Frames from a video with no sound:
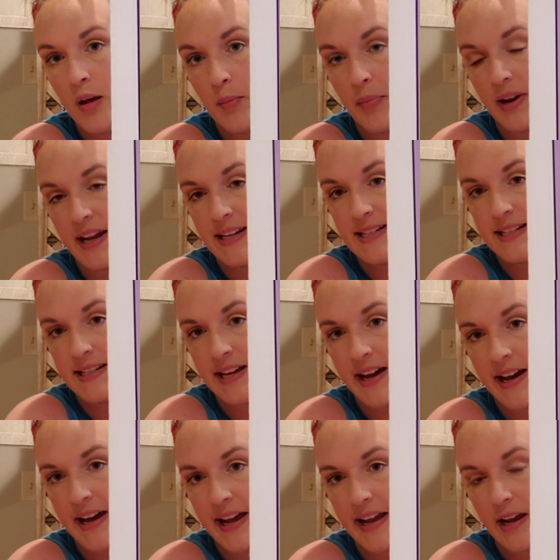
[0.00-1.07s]
But
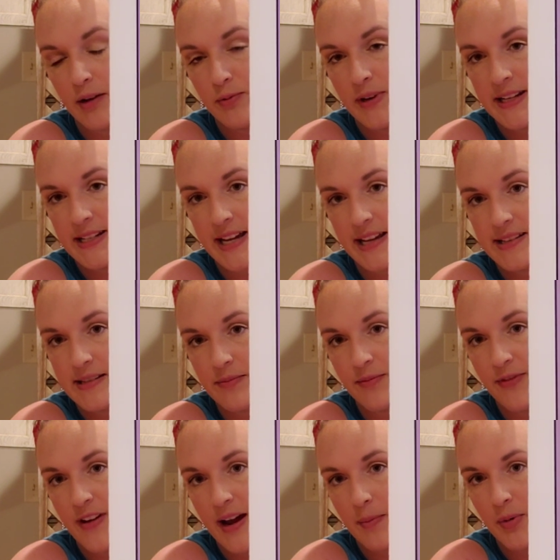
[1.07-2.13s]
I Rit dyed some
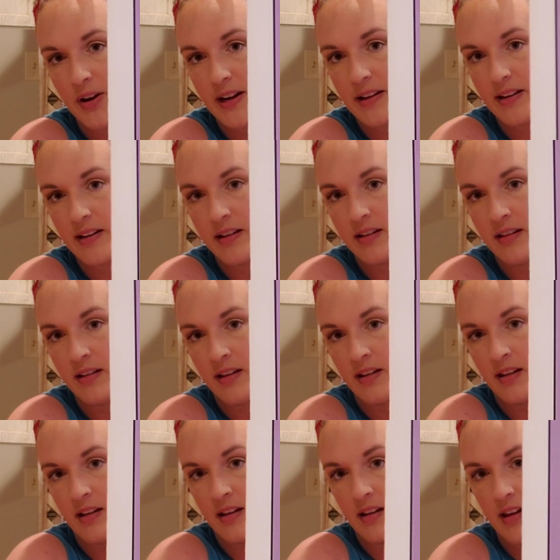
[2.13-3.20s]
fabric
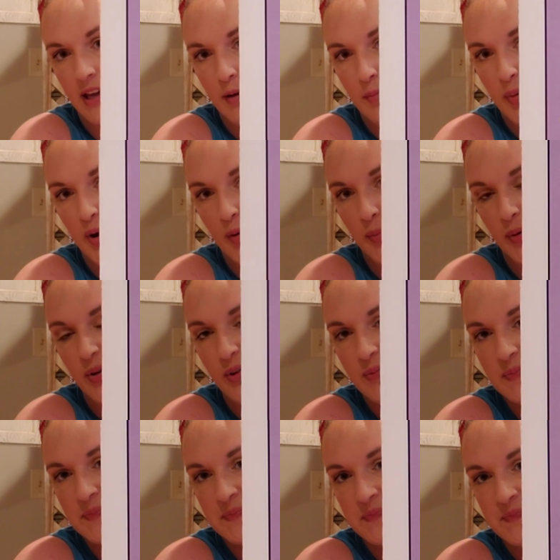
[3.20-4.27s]
in purple
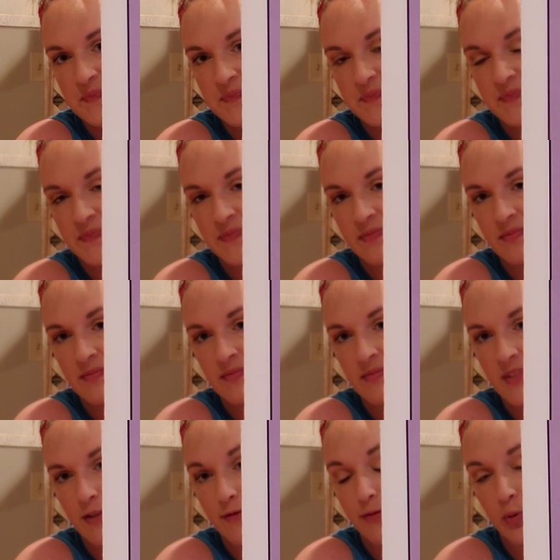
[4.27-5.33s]

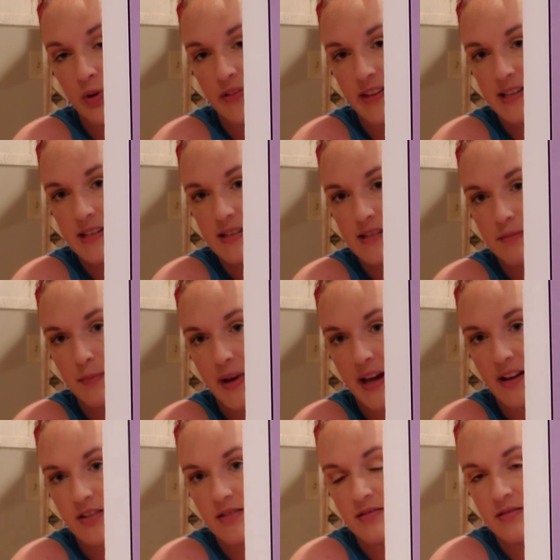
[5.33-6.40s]
for this
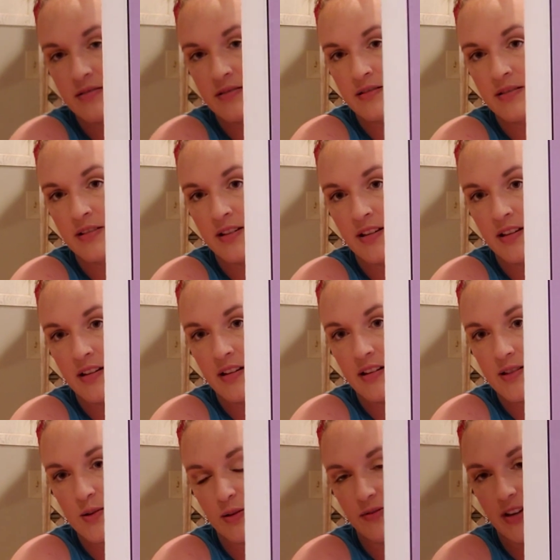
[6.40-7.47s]
pattern.
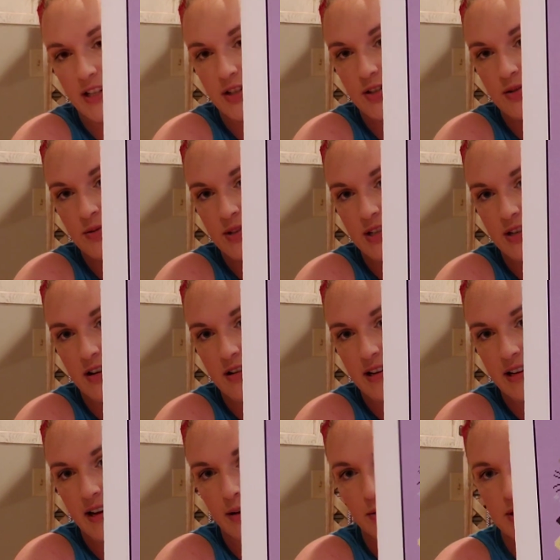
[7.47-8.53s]
So if I do start
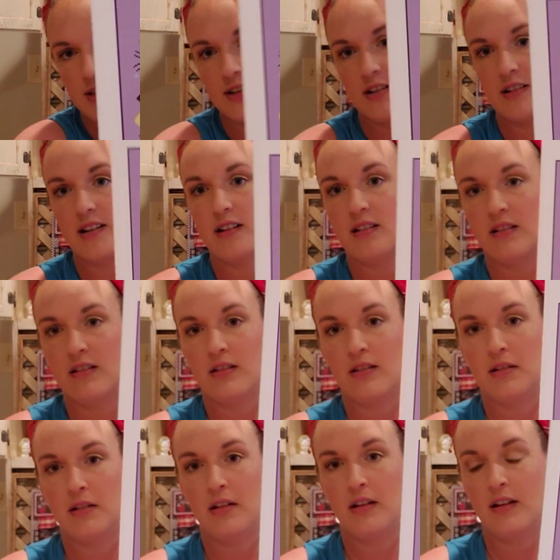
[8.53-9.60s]
it, I will start it
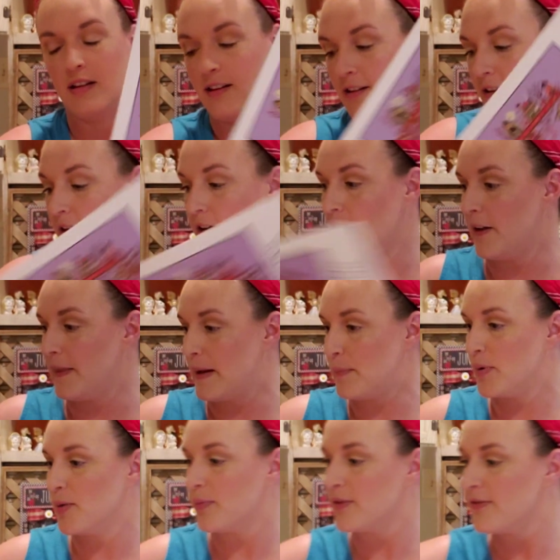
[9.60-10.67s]
on that
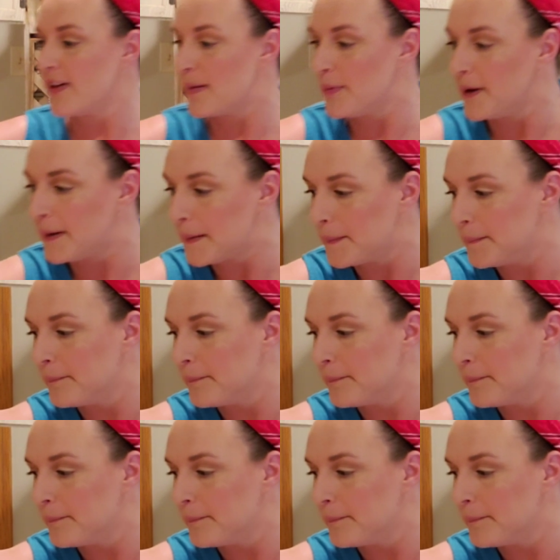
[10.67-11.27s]
purple fabric.